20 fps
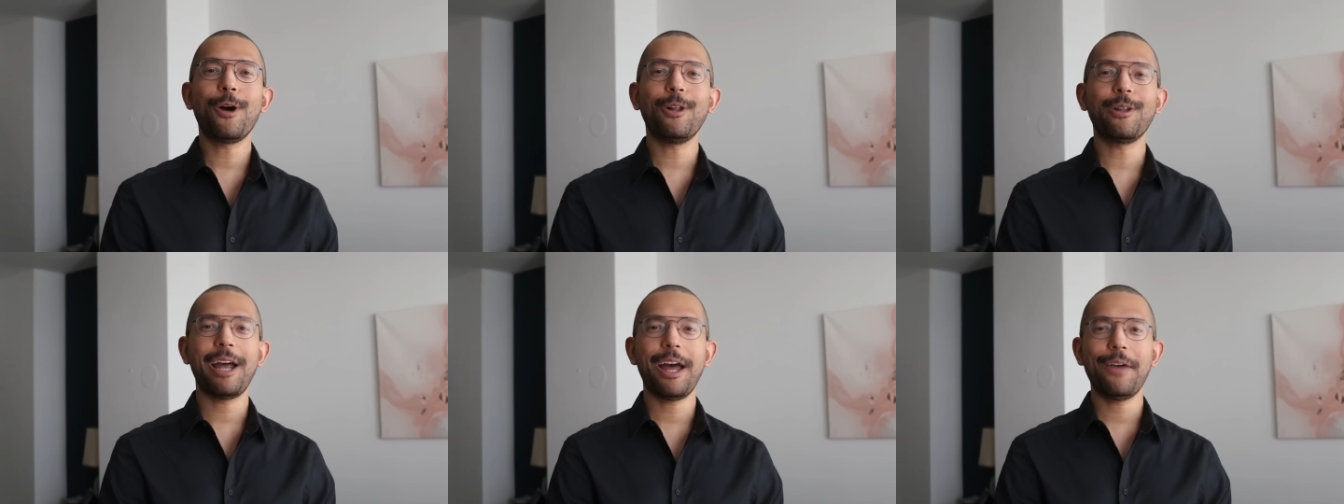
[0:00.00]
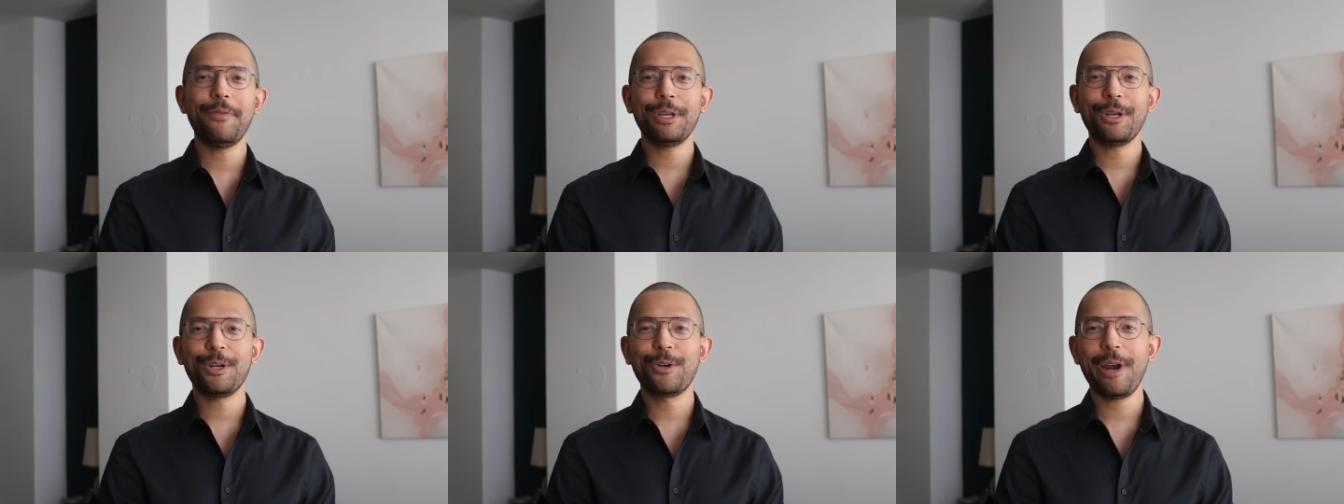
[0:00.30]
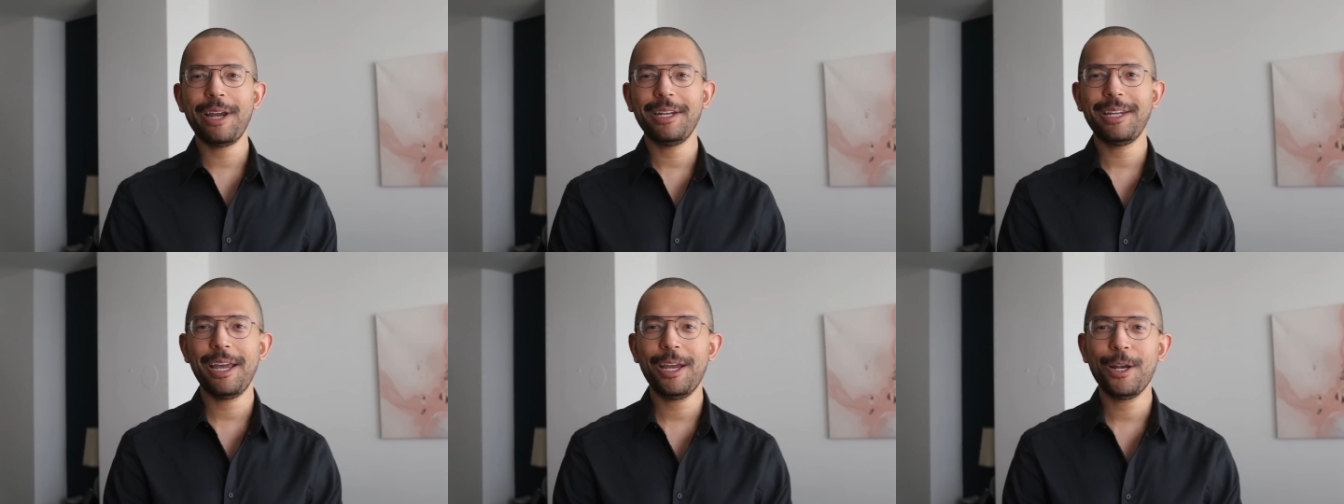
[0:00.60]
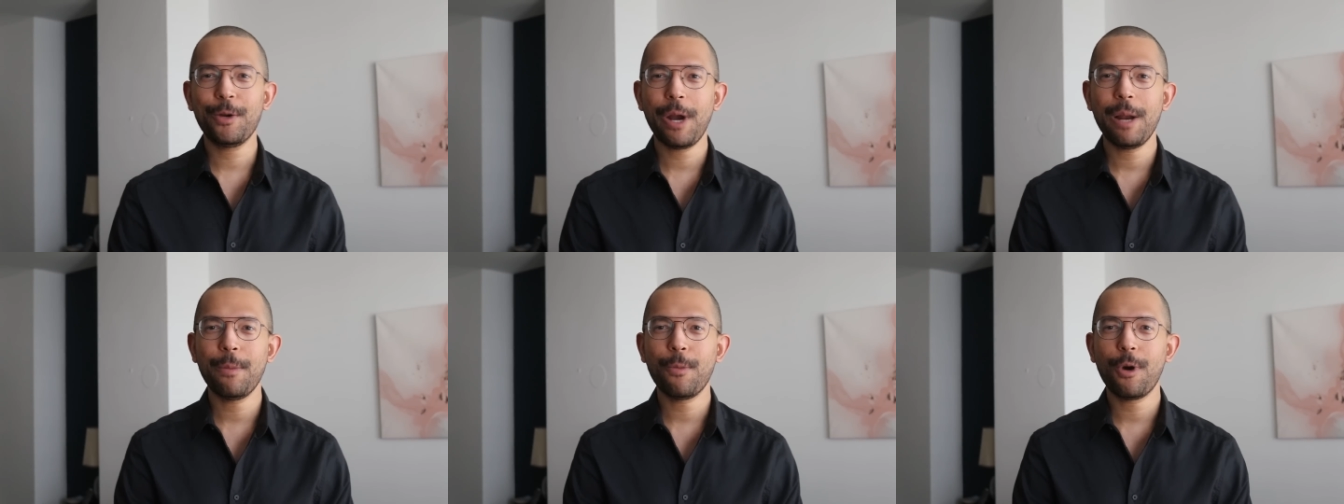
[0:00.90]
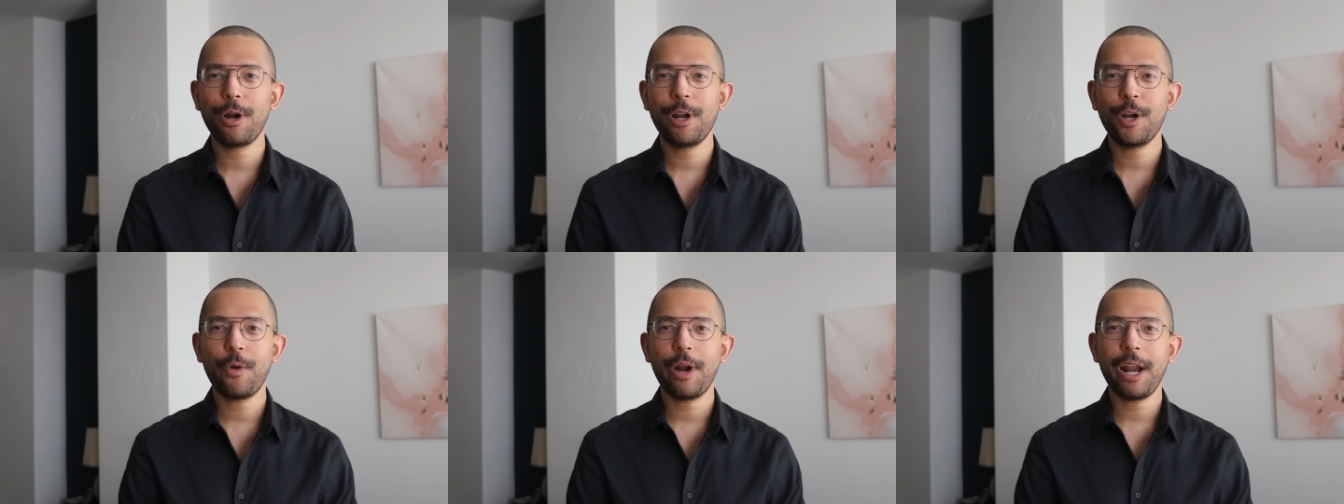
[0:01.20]
you all are having a great day, great
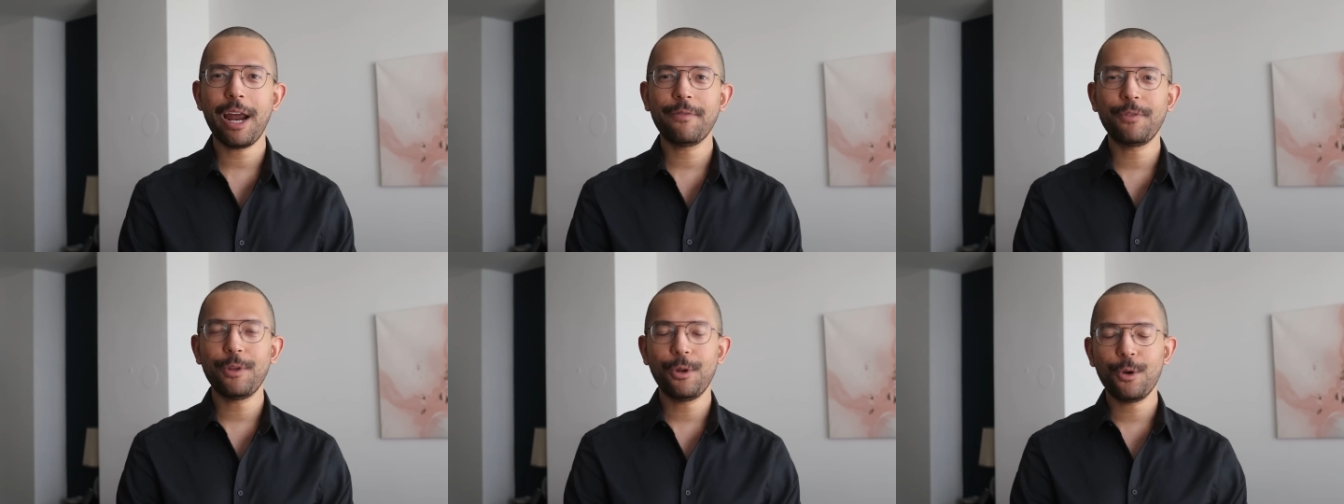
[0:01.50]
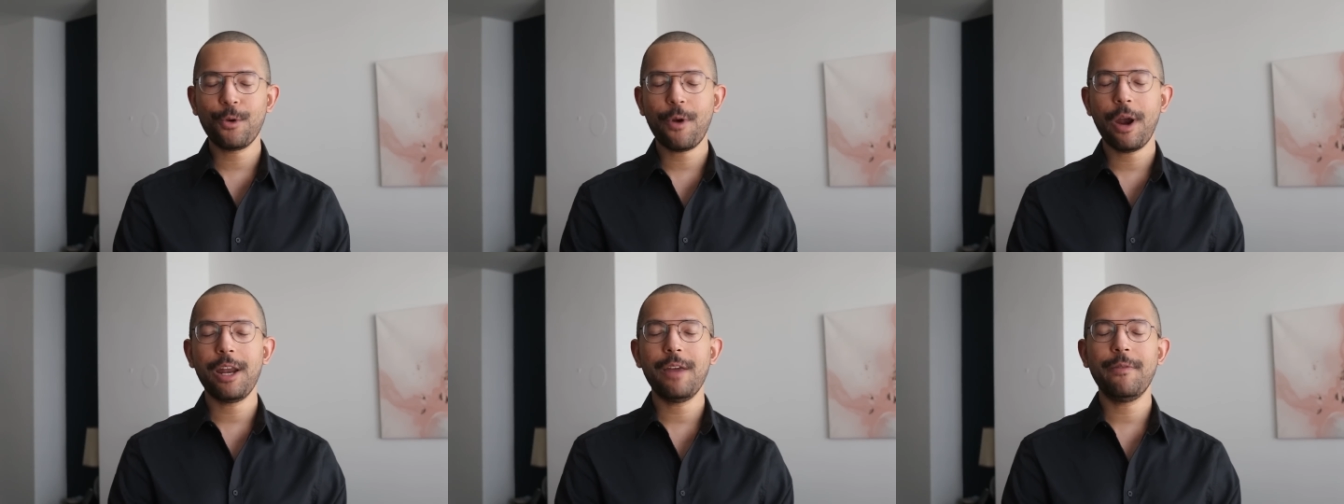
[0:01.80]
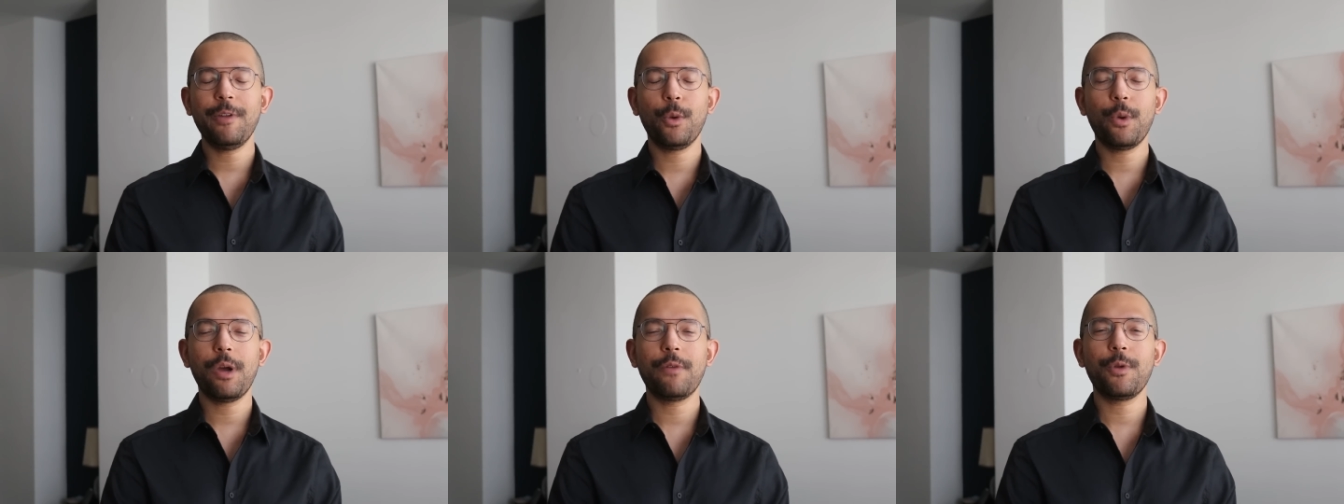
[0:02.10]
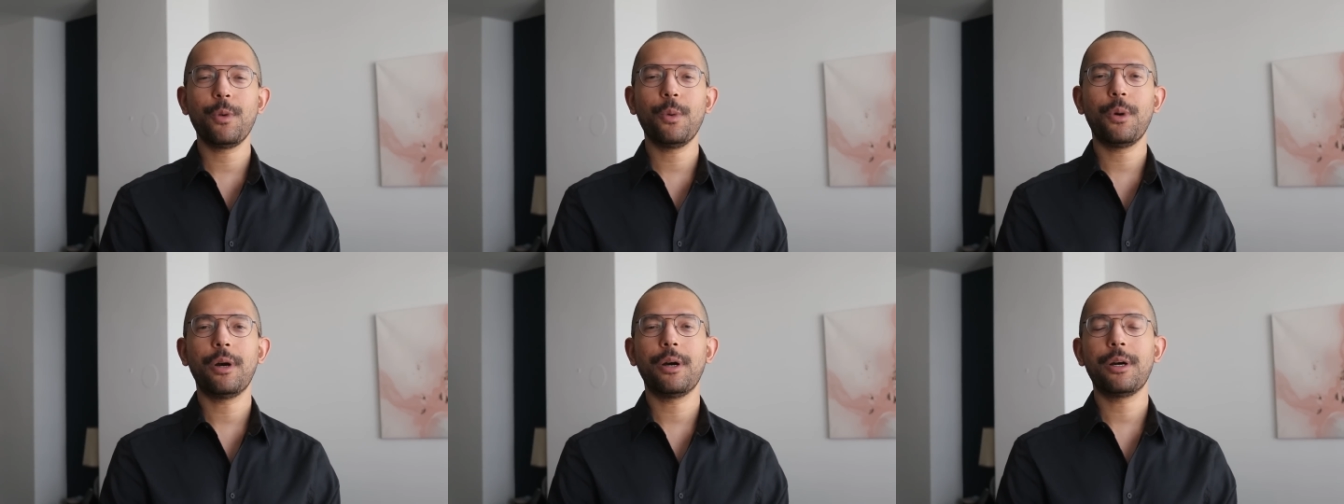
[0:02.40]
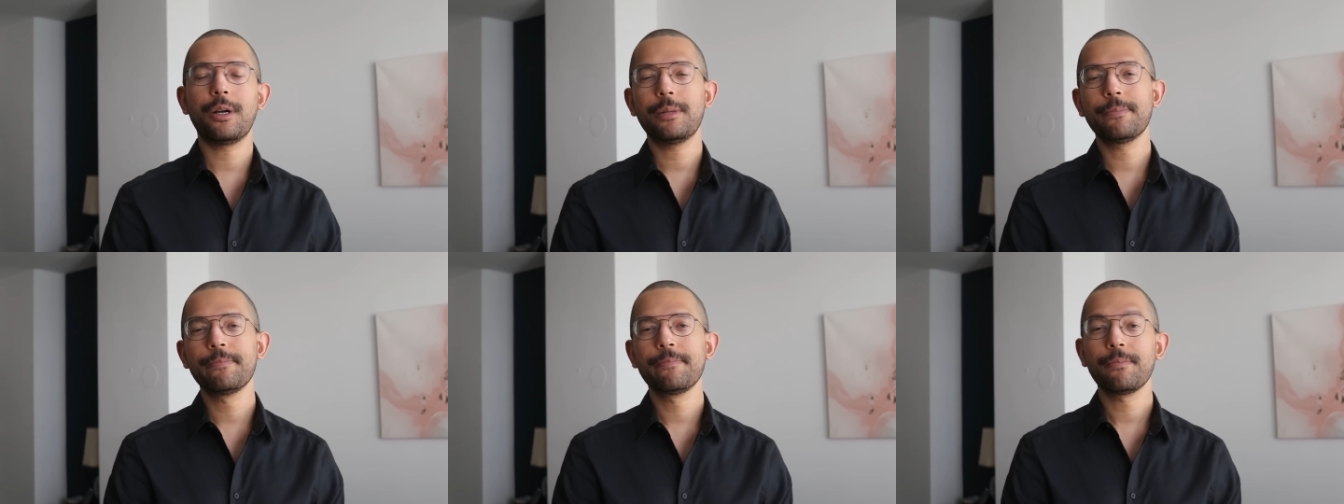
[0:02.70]
morning, great afternoon, great evening, wherever you
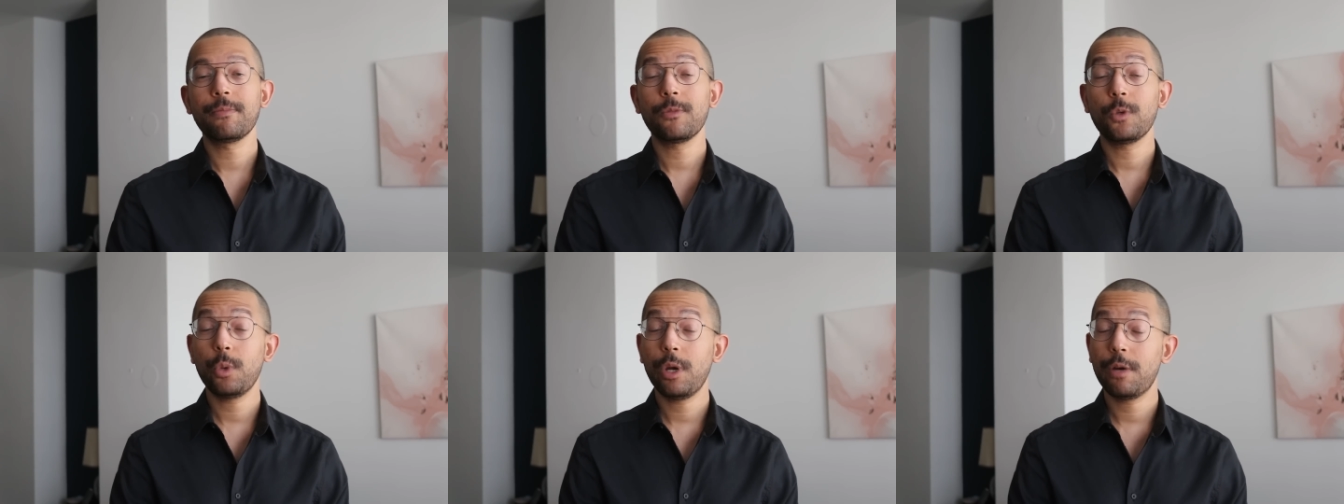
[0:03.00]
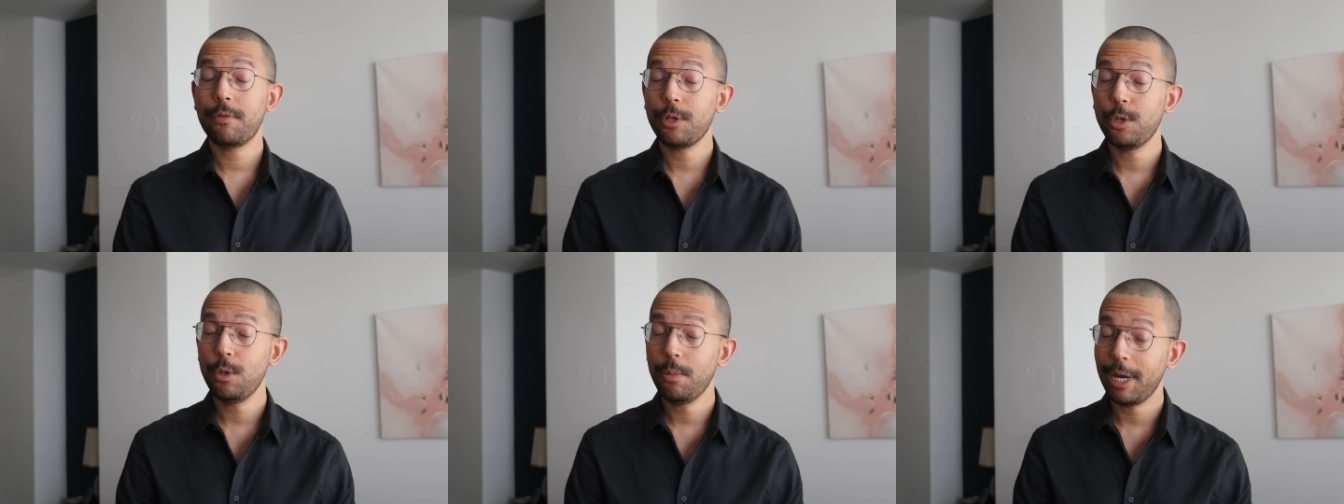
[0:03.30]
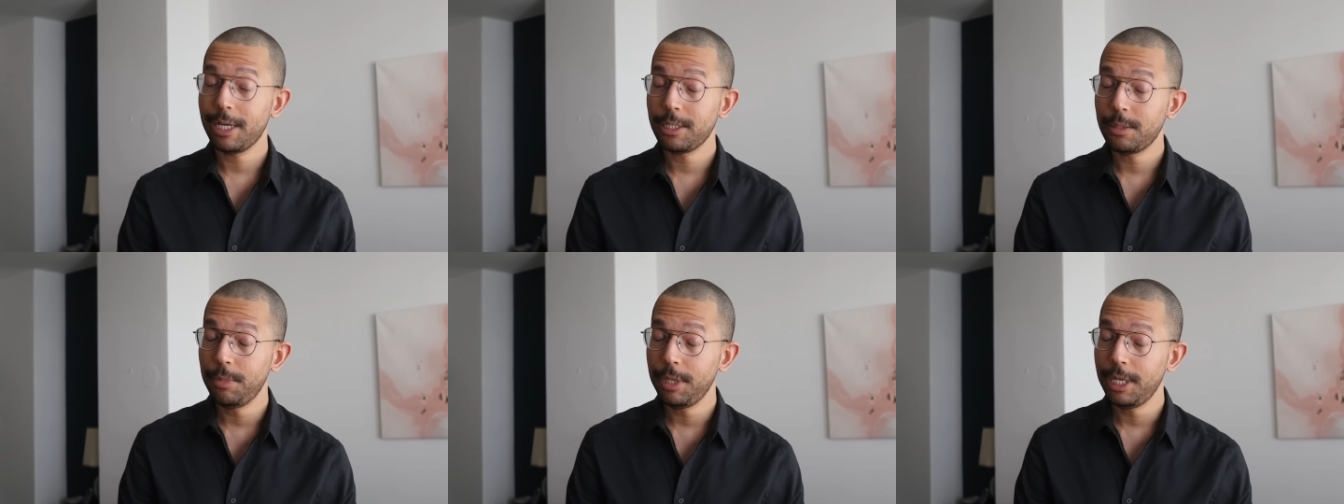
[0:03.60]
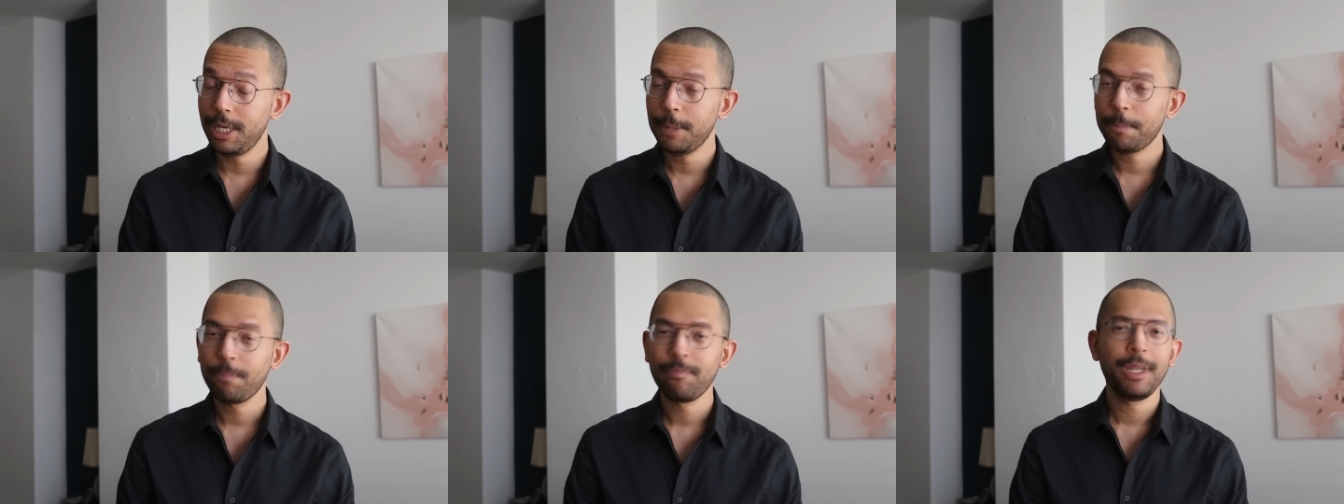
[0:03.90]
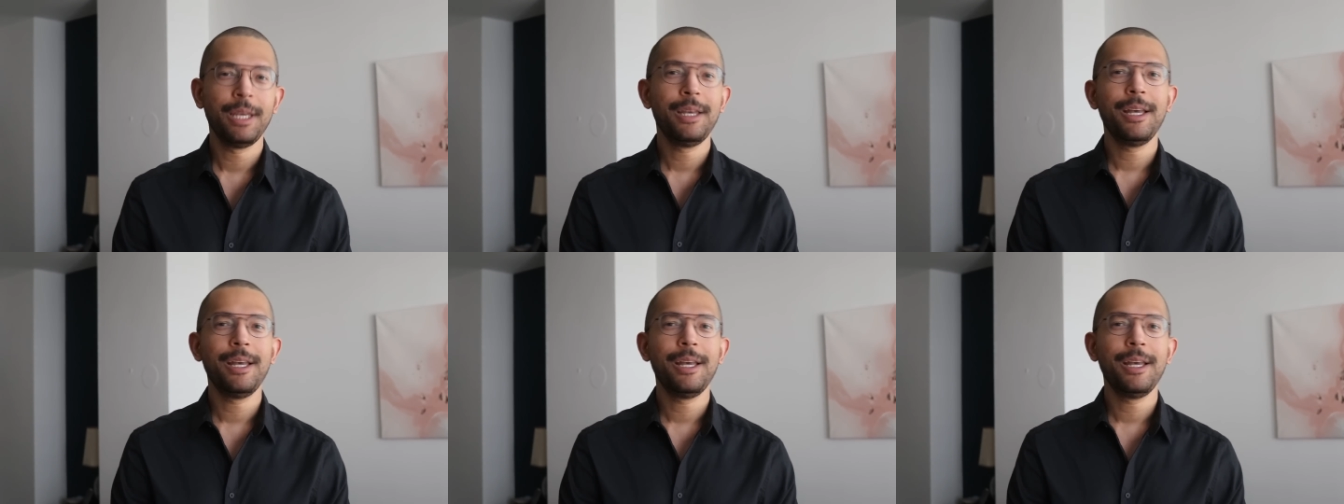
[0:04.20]
are, wherever you might be.